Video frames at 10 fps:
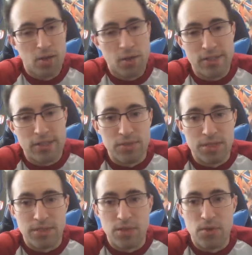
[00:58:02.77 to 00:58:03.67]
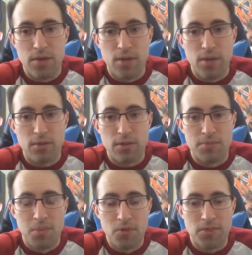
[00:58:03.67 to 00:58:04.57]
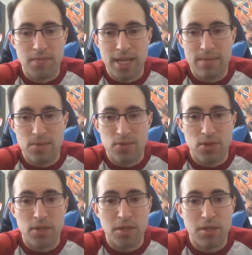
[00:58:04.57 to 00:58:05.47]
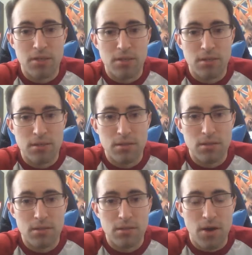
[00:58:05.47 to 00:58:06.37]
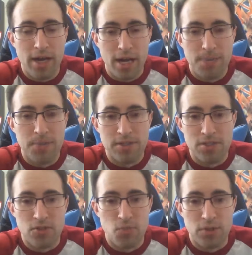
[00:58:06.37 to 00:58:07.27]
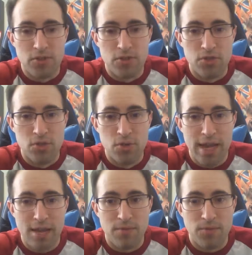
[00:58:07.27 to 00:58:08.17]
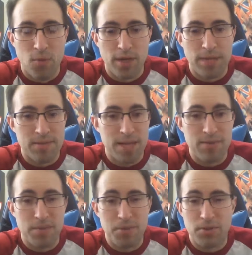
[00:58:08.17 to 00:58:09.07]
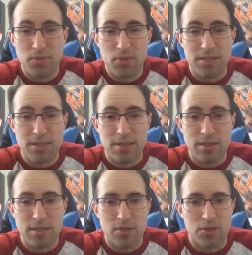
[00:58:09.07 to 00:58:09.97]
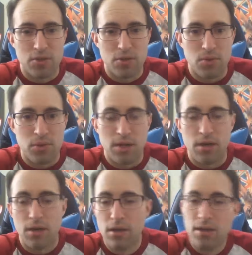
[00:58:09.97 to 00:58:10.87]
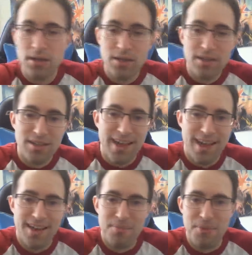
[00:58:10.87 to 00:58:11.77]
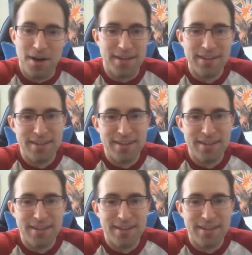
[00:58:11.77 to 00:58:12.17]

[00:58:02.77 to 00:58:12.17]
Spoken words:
no excuse not to go that route, because most of my games are Sony. I got PlayStation 1, 2, and 4 games. I have a couple of 3s, I think. I just don't know where they are. But